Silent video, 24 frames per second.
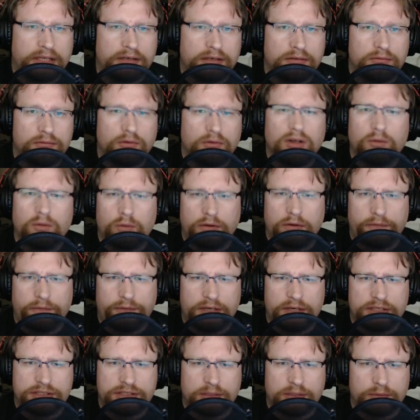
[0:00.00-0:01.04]
But we'll
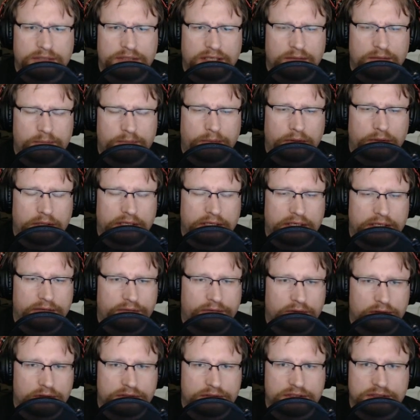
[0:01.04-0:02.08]
finish up with the
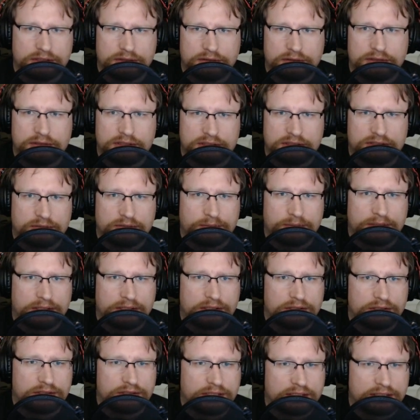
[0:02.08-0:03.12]
bullying first, and this will
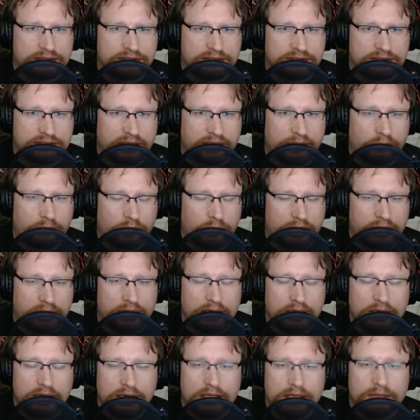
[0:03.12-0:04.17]
be a good chance to
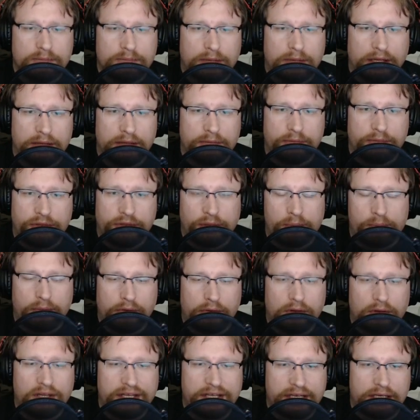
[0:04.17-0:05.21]
segue. But the
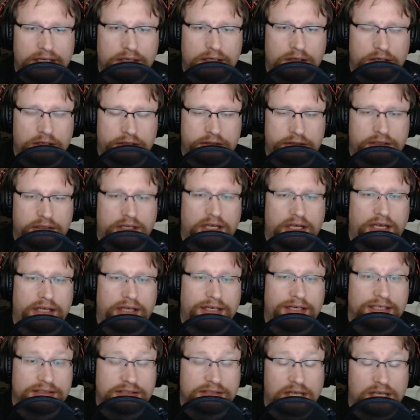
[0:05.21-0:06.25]
bullying
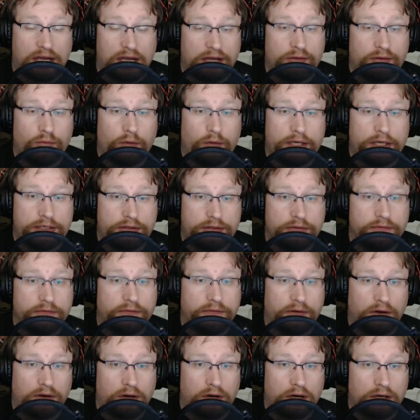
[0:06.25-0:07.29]
online has gotten way
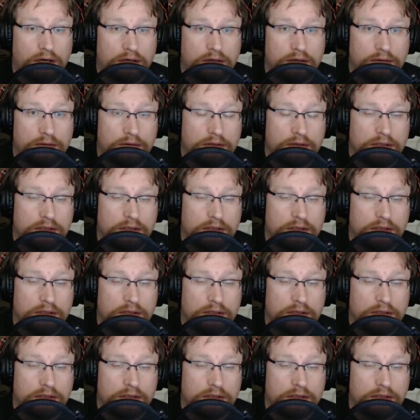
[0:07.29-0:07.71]
too far.